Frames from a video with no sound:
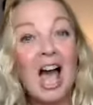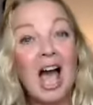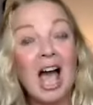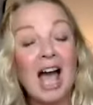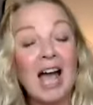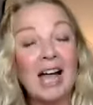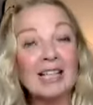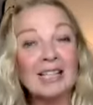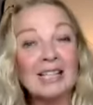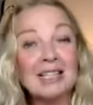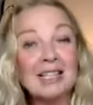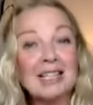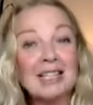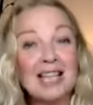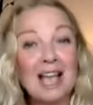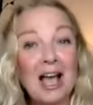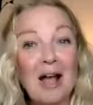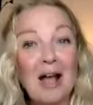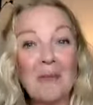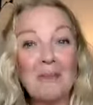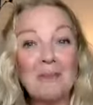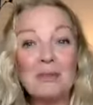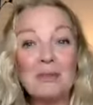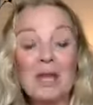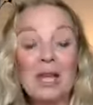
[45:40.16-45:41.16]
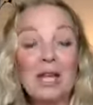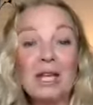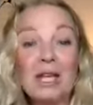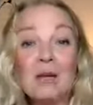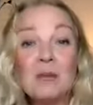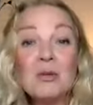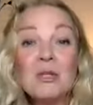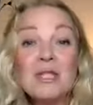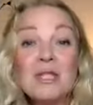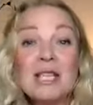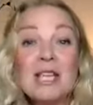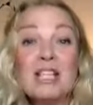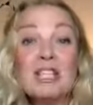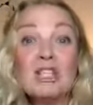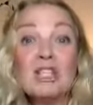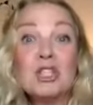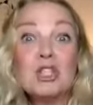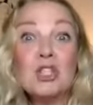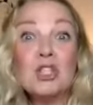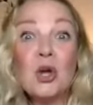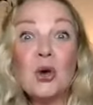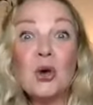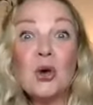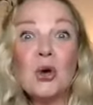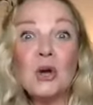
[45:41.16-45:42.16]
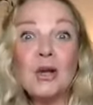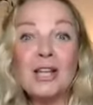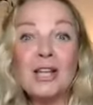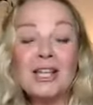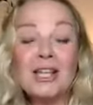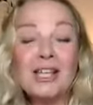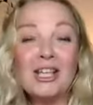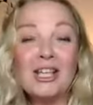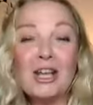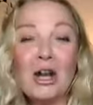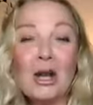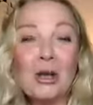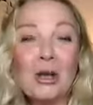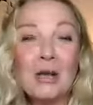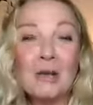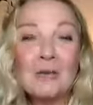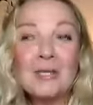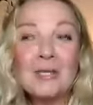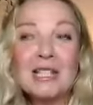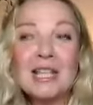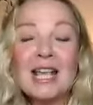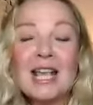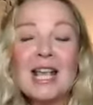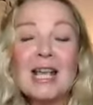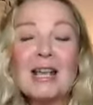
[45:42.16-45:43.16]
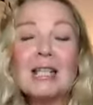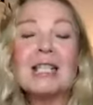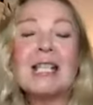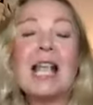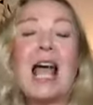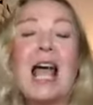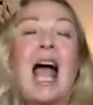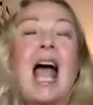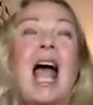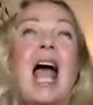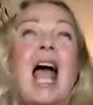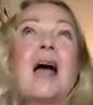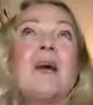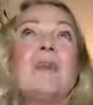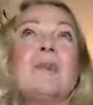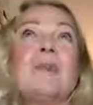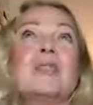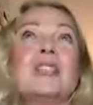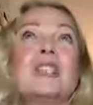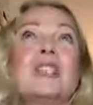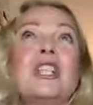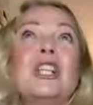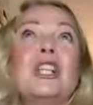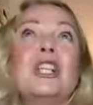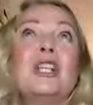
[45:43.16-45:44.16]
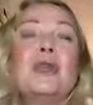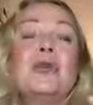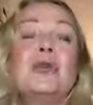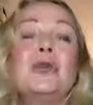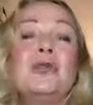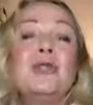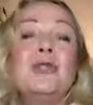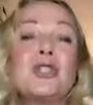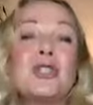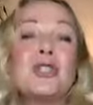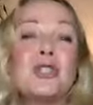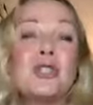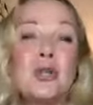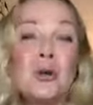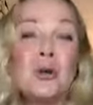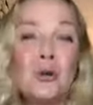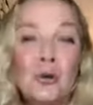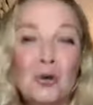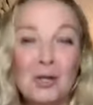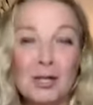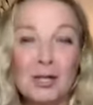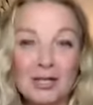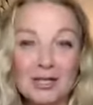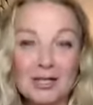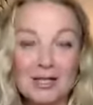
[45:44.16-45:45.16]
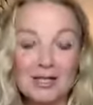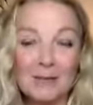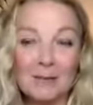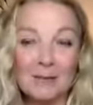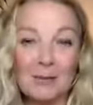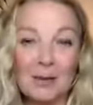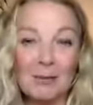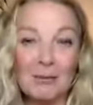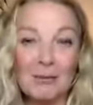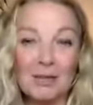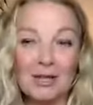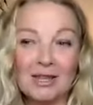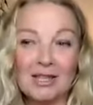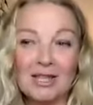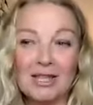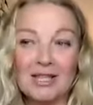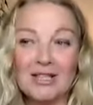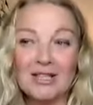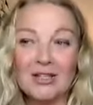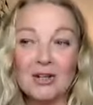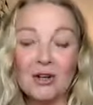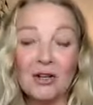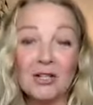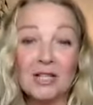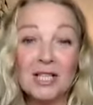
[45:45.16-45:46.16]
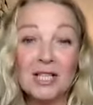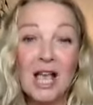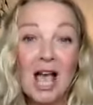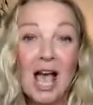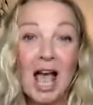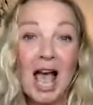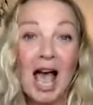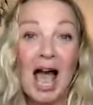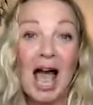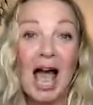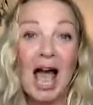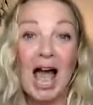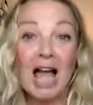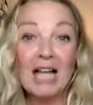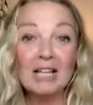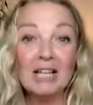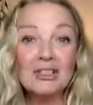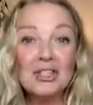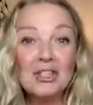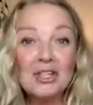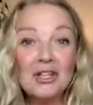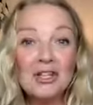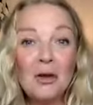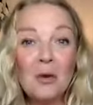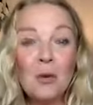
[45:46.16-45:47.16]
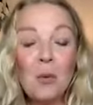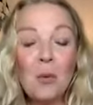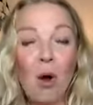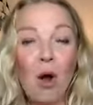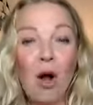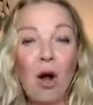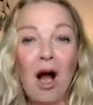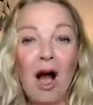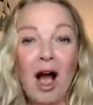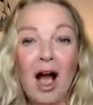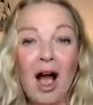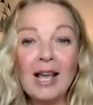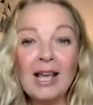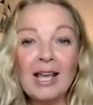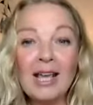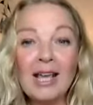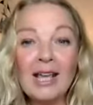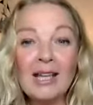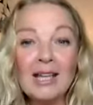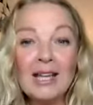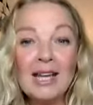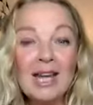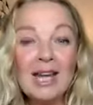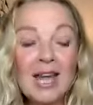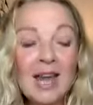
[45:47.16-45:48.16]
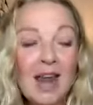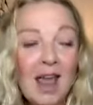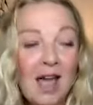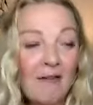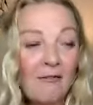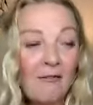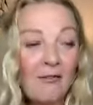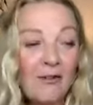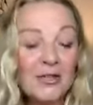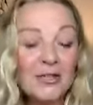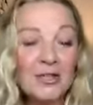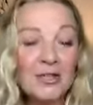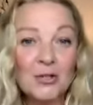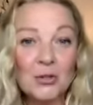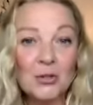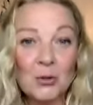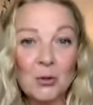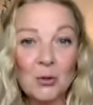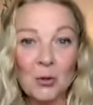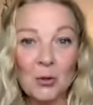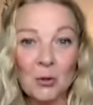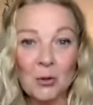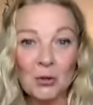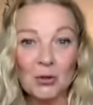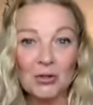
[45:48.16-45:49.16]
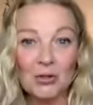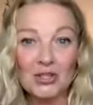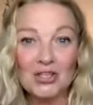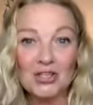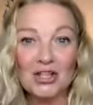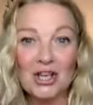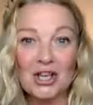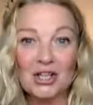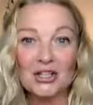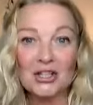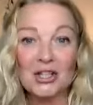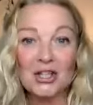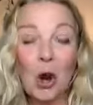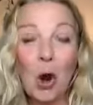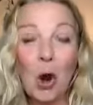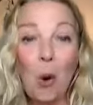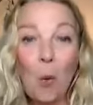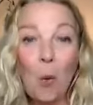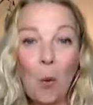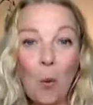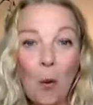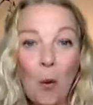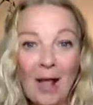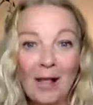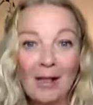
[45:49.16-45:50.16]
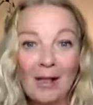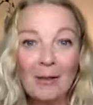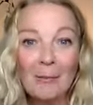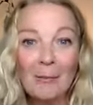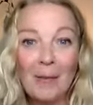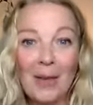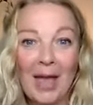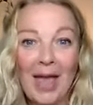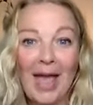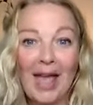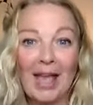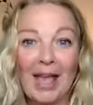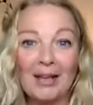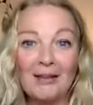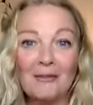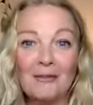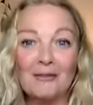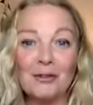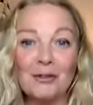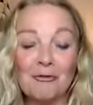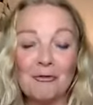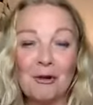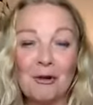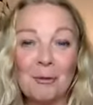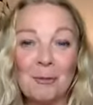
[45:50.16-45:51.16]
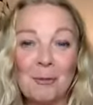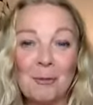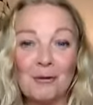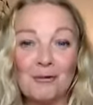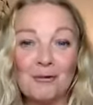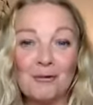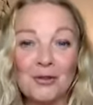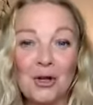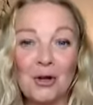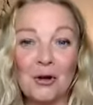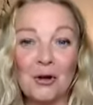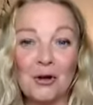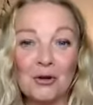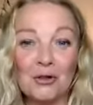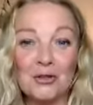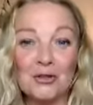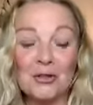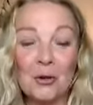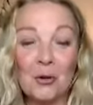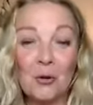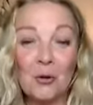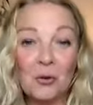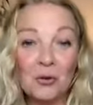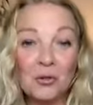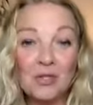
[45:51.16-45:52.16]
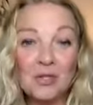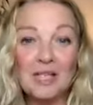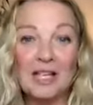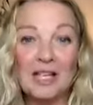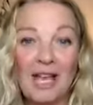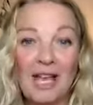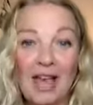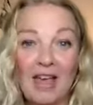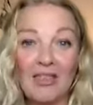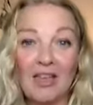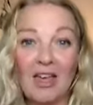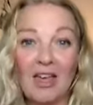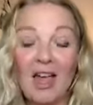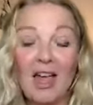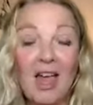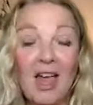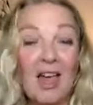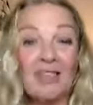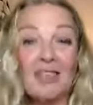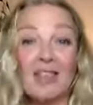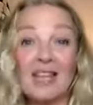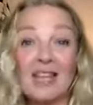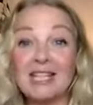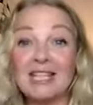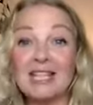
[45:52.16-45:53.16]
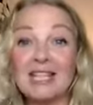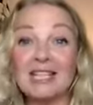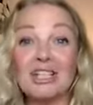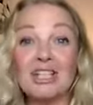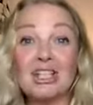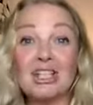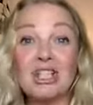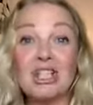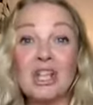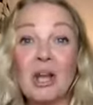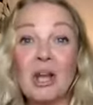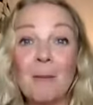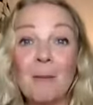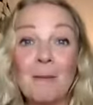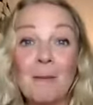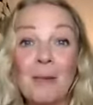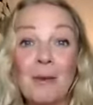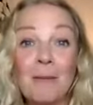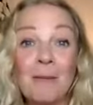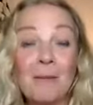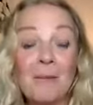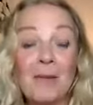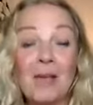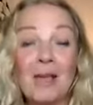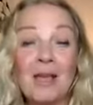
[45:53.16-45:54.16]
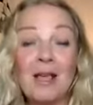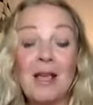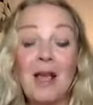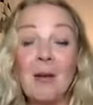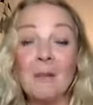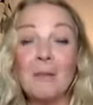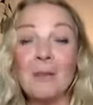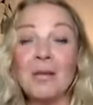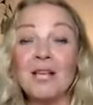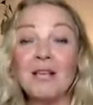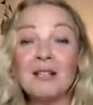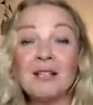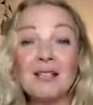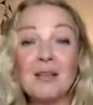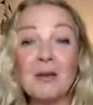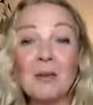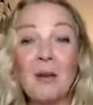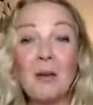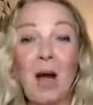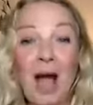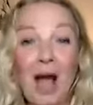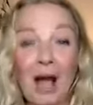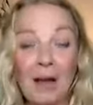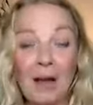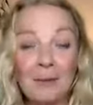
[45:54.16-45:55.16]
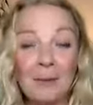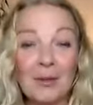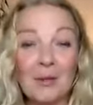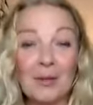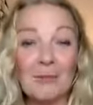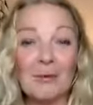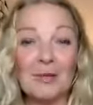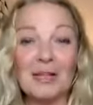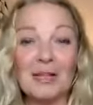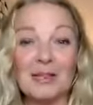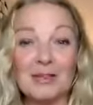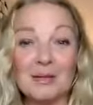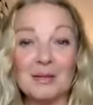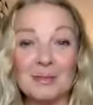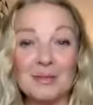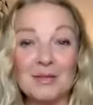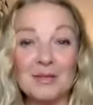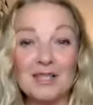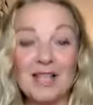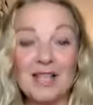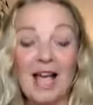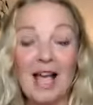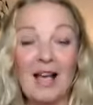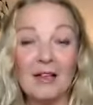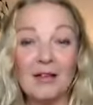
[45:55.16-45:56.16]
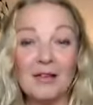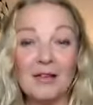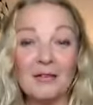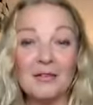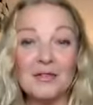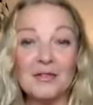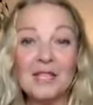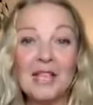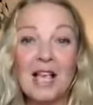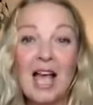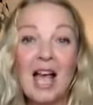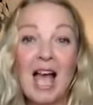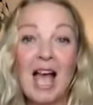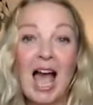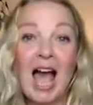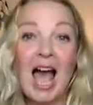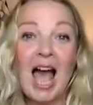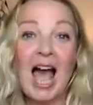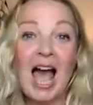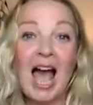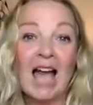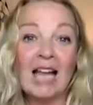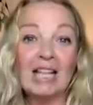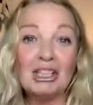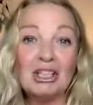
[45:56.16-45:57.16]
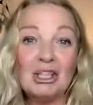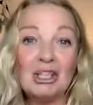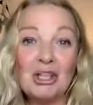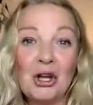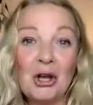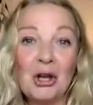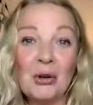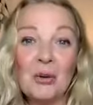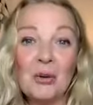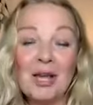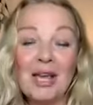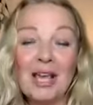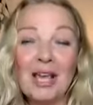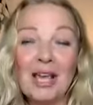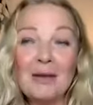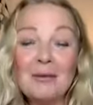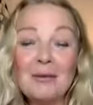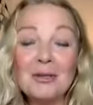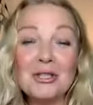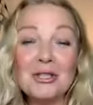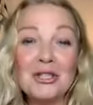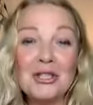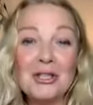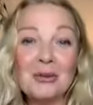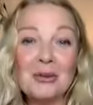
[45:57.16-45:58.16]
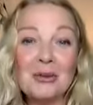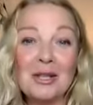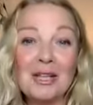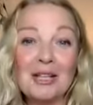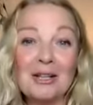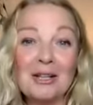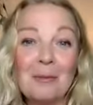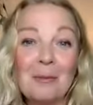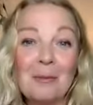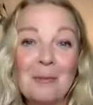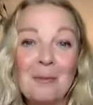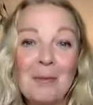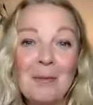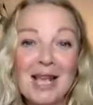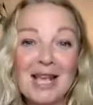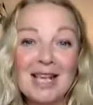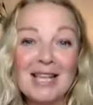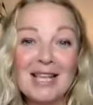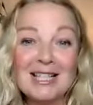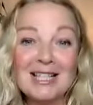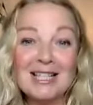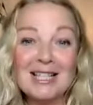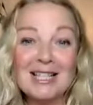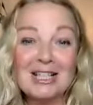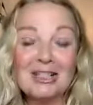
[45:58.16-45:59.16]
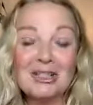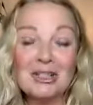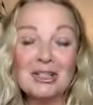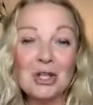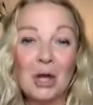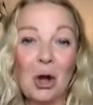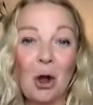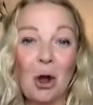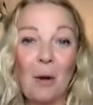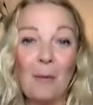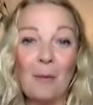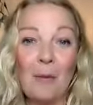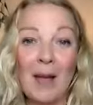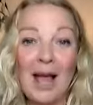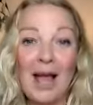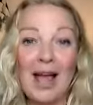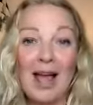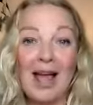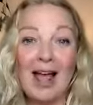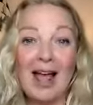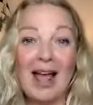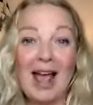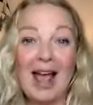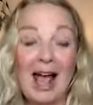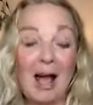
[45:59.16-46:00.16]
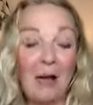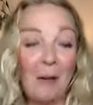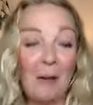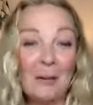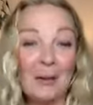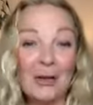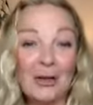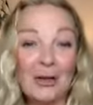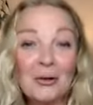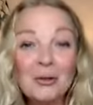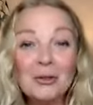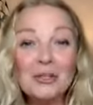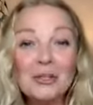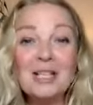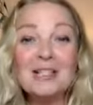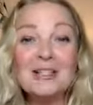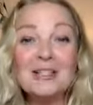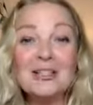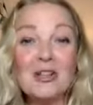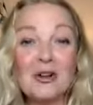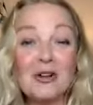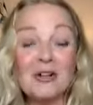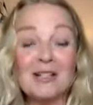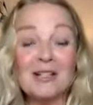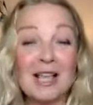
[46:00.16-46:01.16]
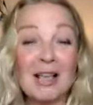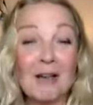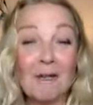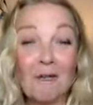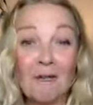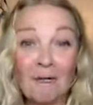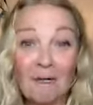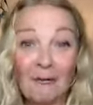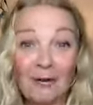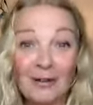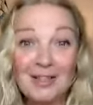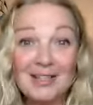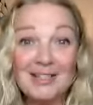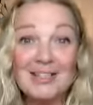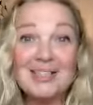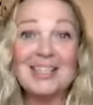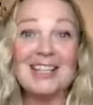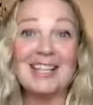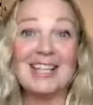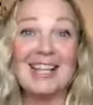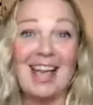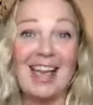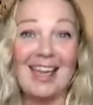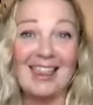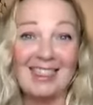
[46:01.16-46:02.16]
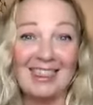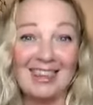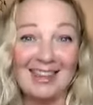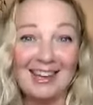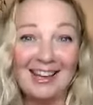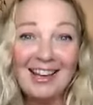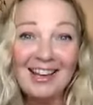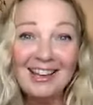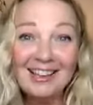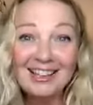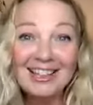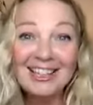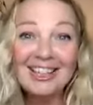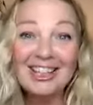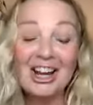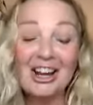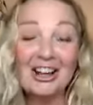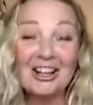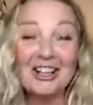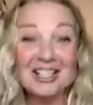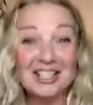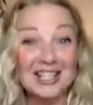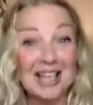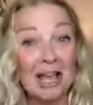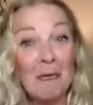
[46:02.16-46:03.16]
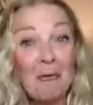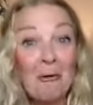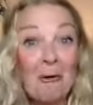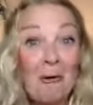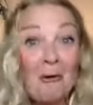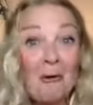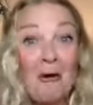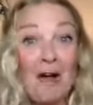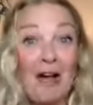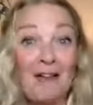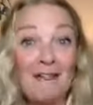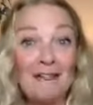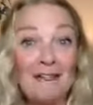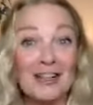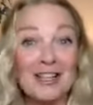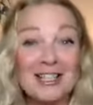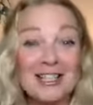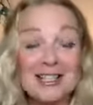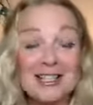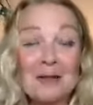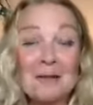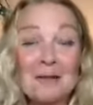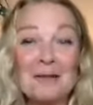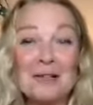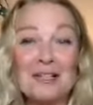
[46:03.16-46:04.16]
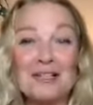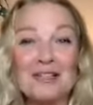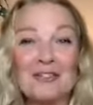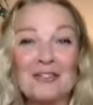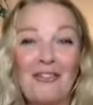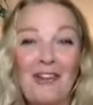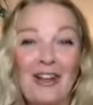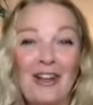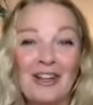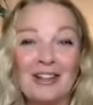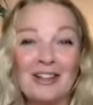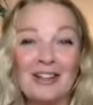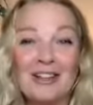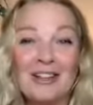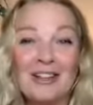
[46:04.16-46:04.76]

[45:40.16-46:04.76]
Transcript: And it was his joy, you know, it was his absolute joy to be with these dogs. And you know what? I never saw such a well-behaved group of dogs all together. They didn't jump at me because they were happy with themselves. And, you know, he was doing an amazing job helping all these dogs have fun together, you know, because they were all having so much fun.